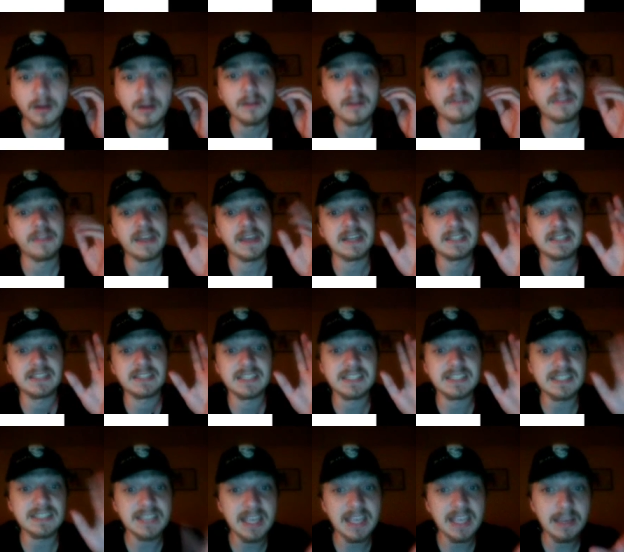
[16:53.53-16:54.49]
That is the
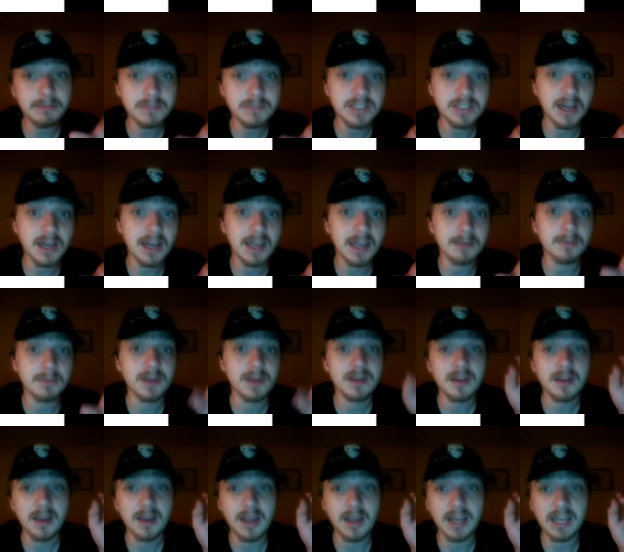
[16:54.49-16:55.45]
same type
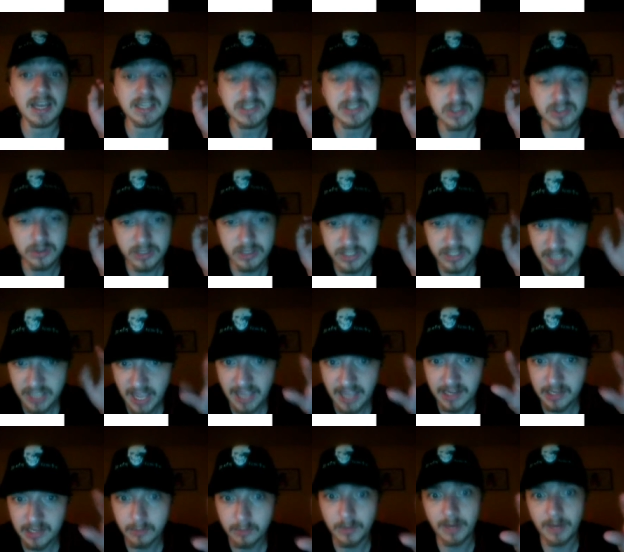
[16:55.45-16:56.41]
as your
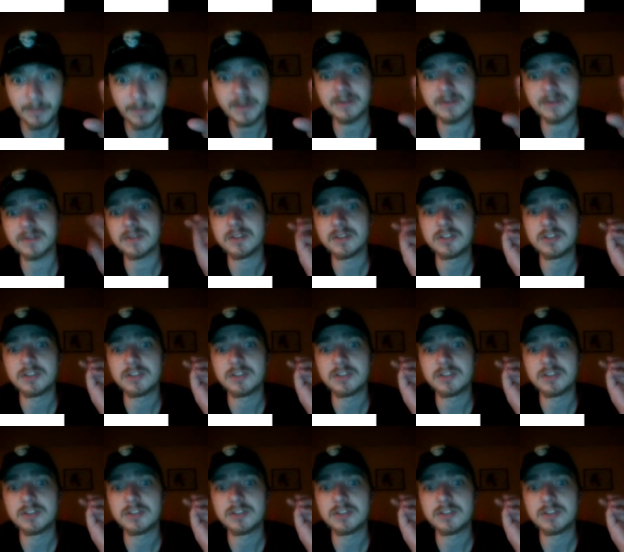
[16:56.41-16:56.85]
attacking weapon.